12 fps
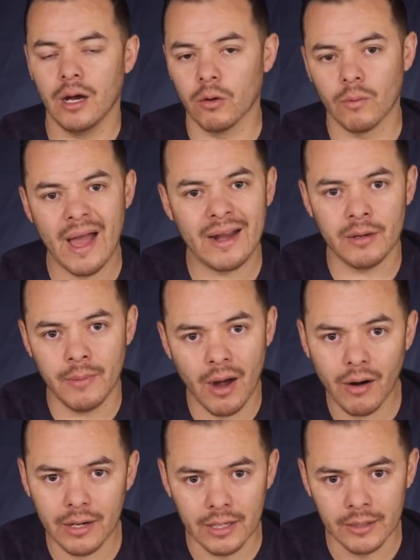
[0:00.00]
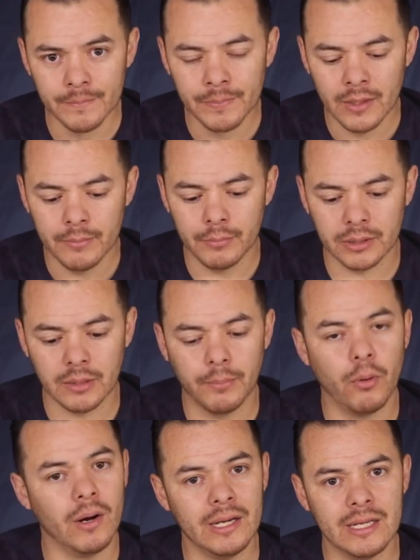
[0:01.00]
a random area. But the
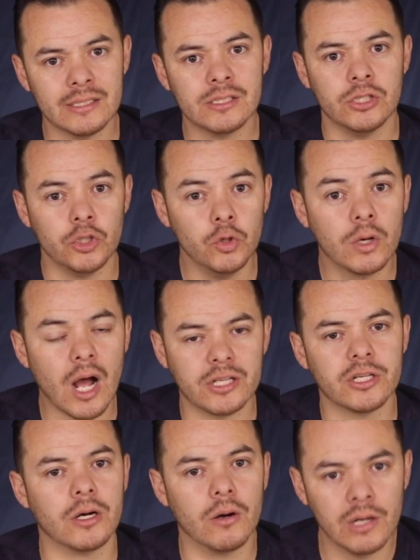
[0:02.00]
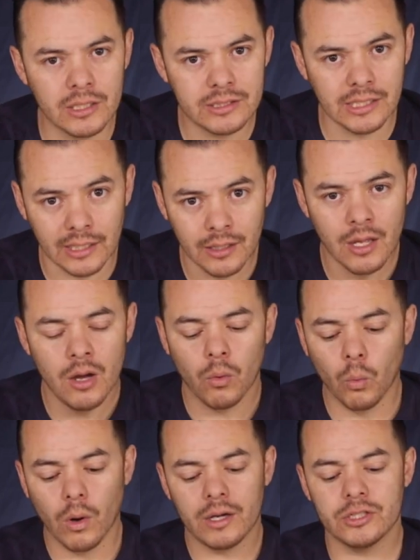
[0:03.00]
point is, you got to go hunting.
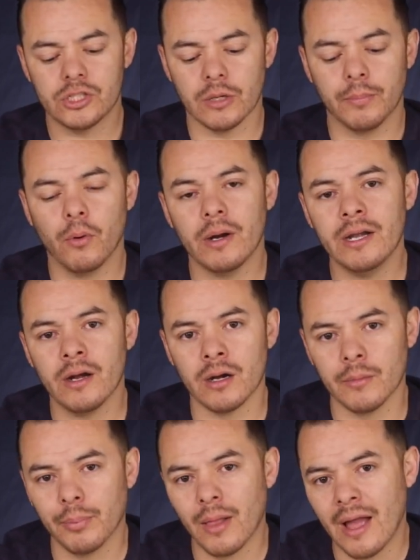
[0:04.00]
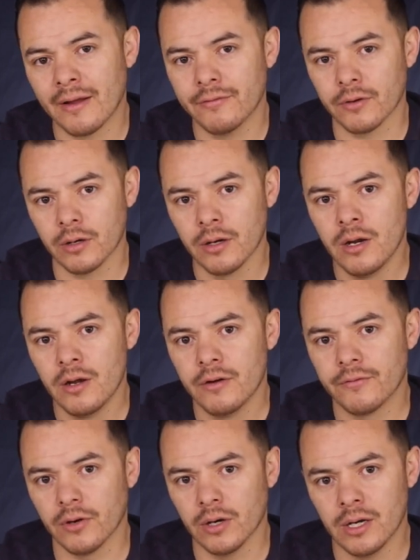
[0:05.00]
What is your point here in applying for
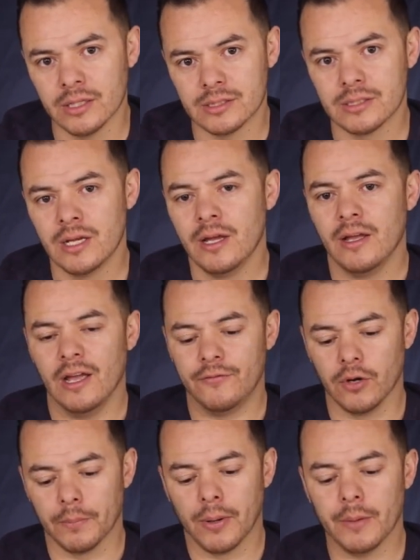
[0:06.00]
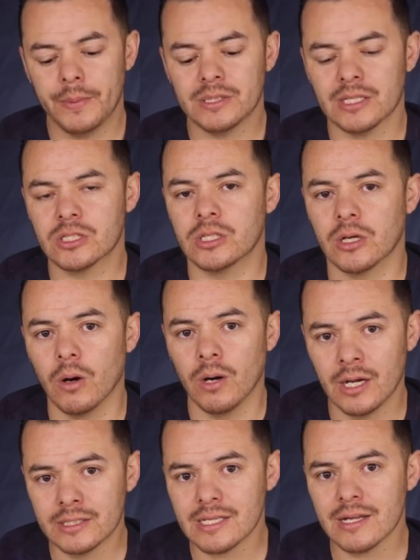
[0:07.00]
hunts? If your purpose is to go
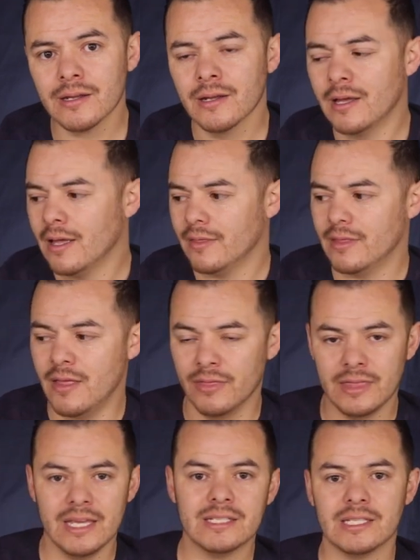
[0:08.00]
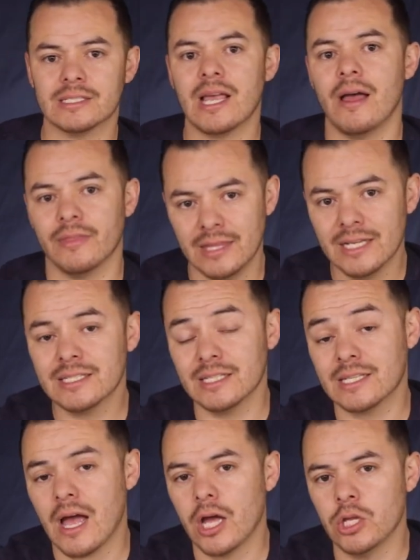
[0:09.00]
hunting, then this
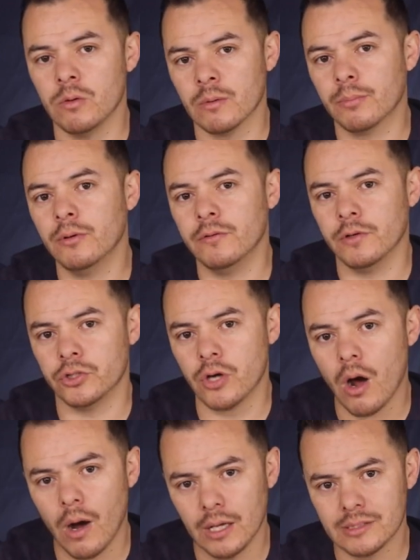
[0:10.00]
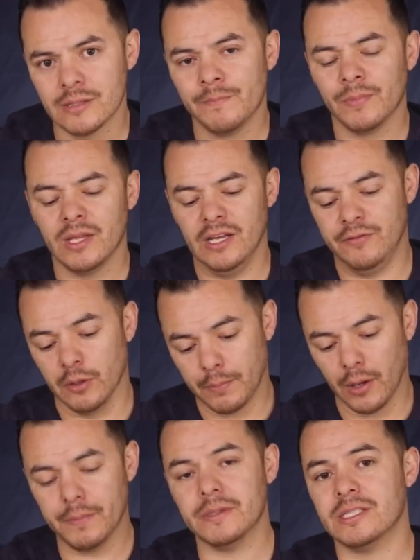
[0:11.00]
is how you improve your draw odds. If your
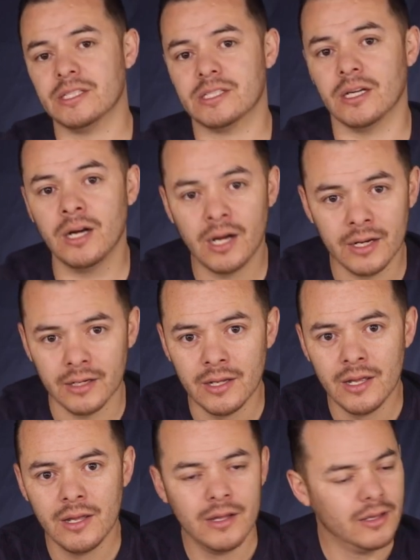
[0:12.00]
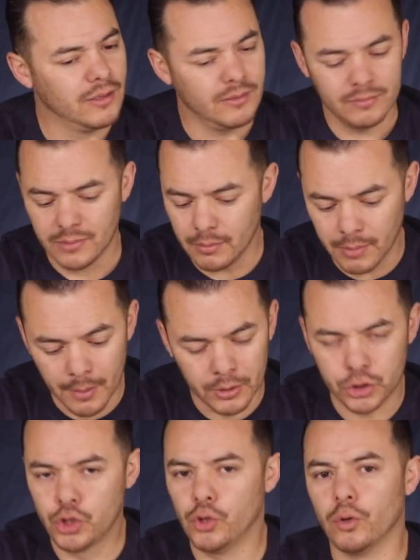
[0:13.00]
purpose is to hunt a
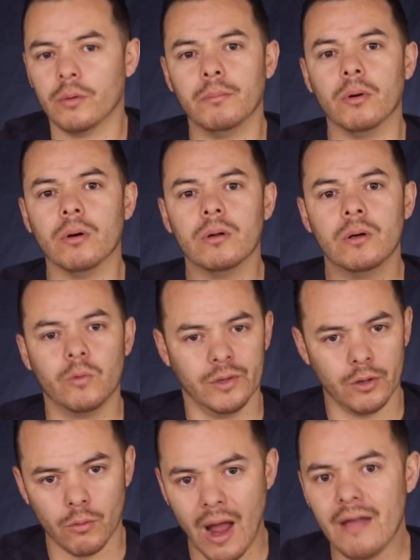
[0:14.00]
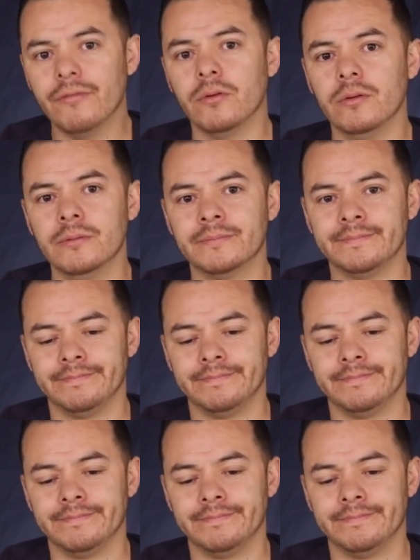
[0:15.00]
mature bull with a rifle,